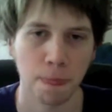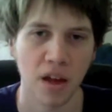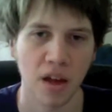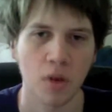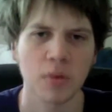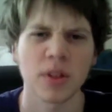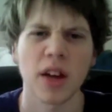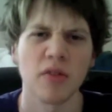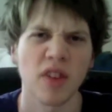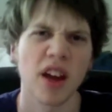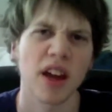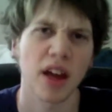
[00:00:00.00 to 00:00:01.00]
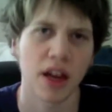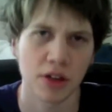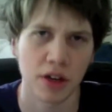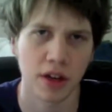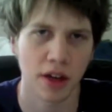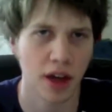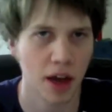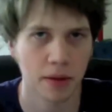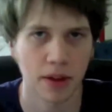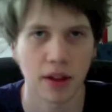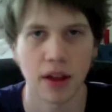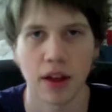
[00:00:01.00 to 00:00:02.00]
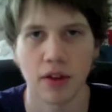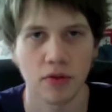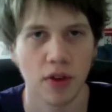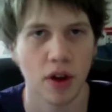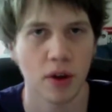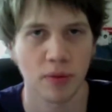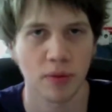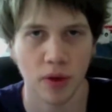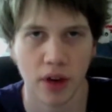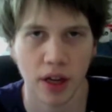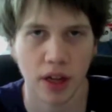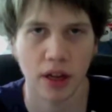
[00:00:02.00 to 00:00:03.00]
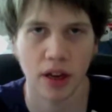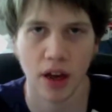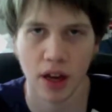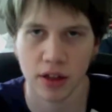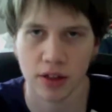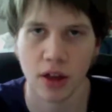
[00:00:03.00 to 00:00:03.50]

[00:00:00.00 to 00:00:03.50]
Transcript: like a vacation cabin, like very pretty, nice